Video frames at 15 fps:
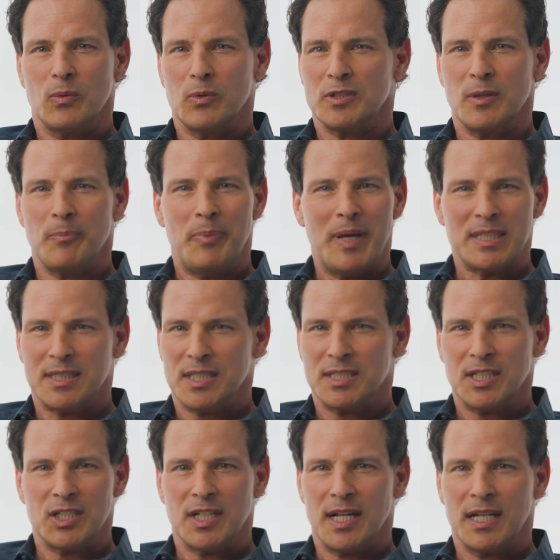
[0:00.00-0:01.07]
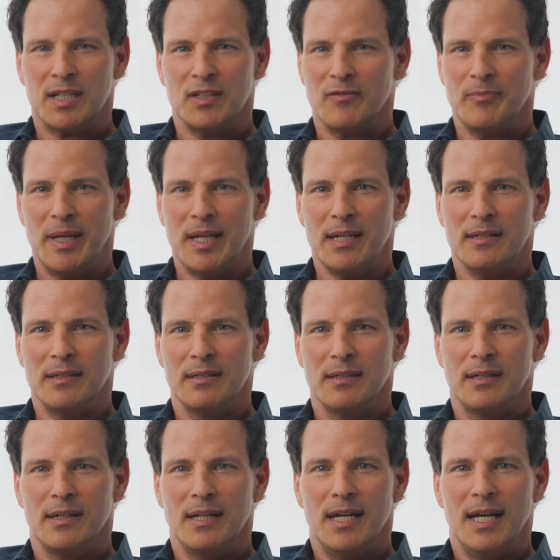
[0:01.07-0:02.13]
was the best decision I could have made,
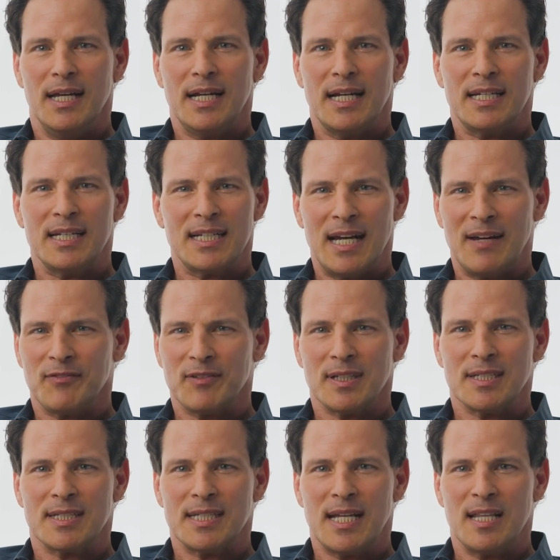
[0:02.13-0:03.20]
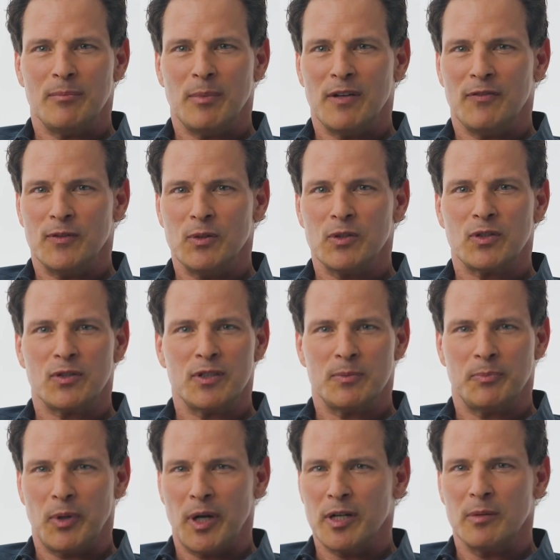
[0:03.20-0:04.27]
and I can confidently say that my future is
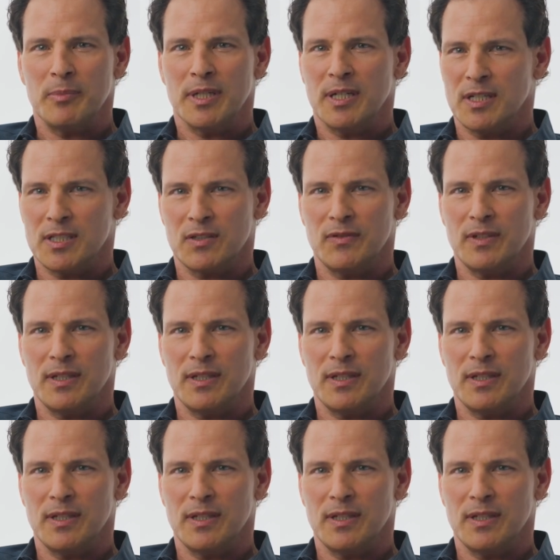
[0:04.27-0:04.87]
brighter because of